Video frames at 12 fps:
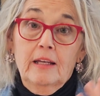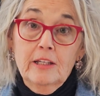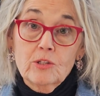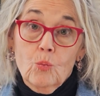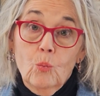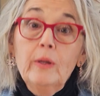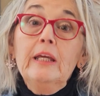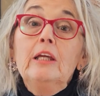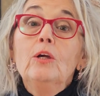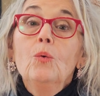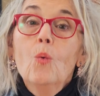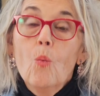is
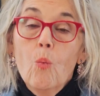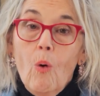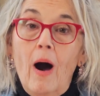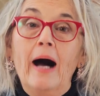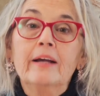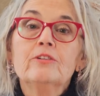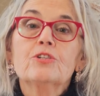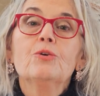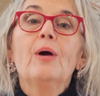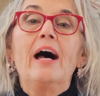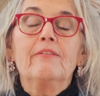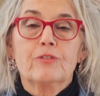we want
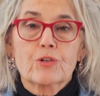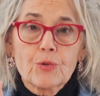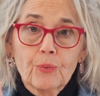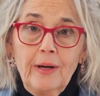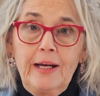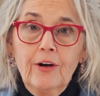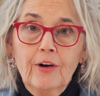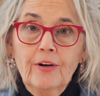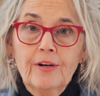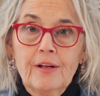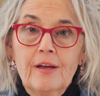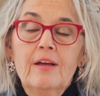to have
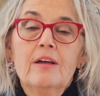triggered